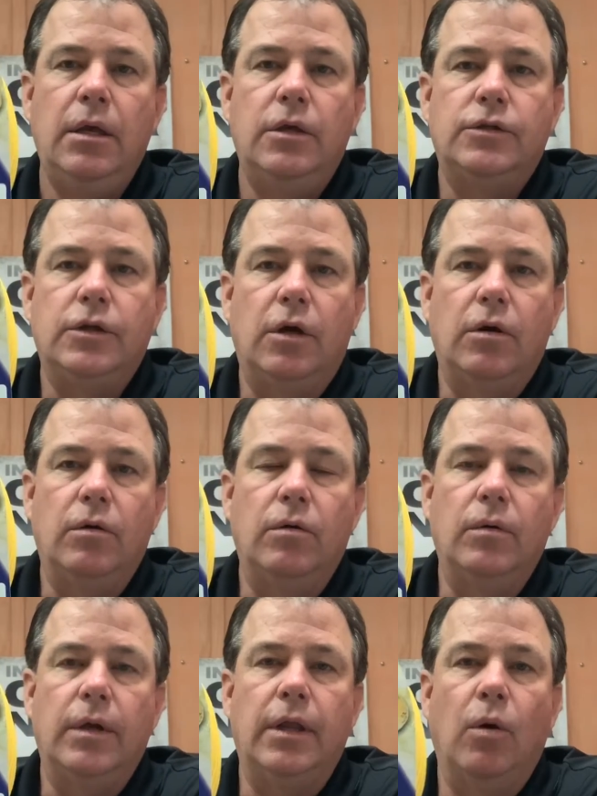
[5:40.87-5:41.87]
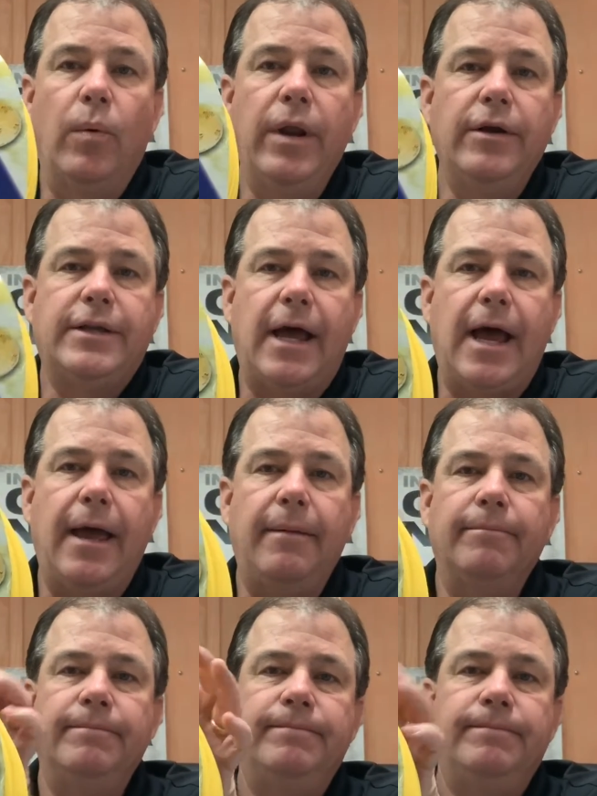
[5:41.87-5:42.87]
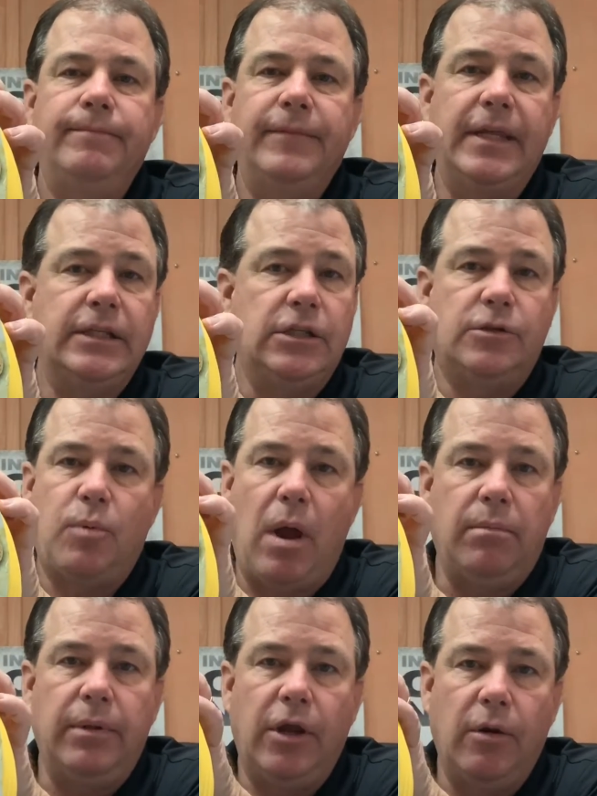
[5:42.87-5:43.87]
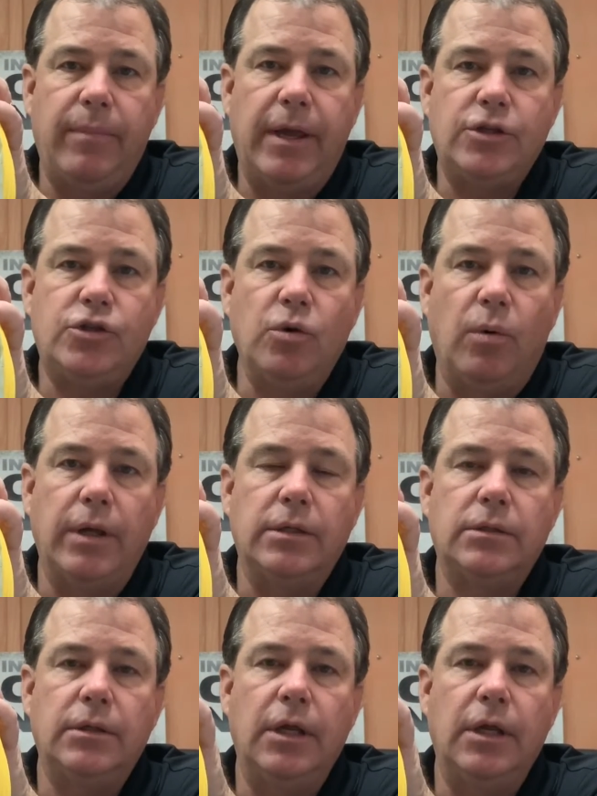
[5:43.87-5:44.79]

So in the wintertime, this is probably your best choice.